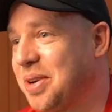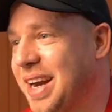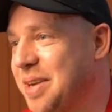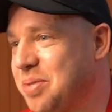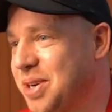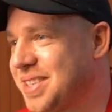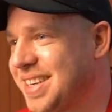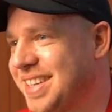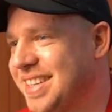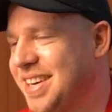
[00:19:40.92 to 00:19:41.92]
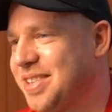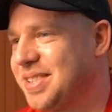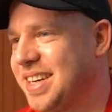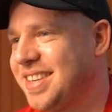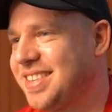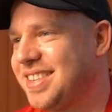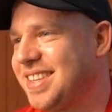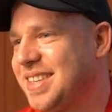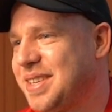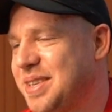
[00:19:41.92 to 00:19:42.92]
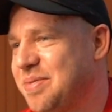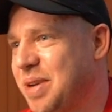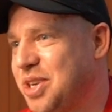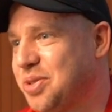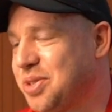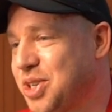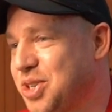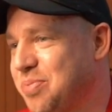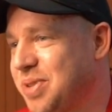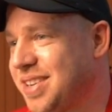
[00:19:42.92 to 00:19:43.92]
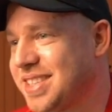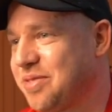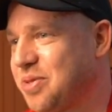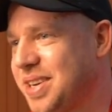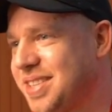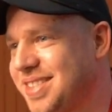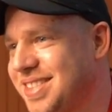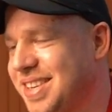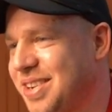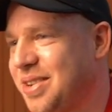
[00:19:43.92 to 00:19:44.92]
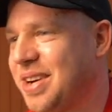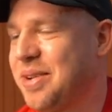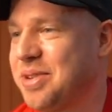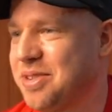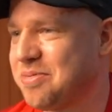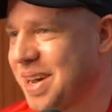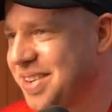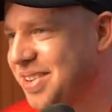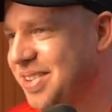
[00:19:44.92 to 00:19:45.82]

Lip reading: glad personally that your dad made you audition, because otherwise I wouldn't have met you,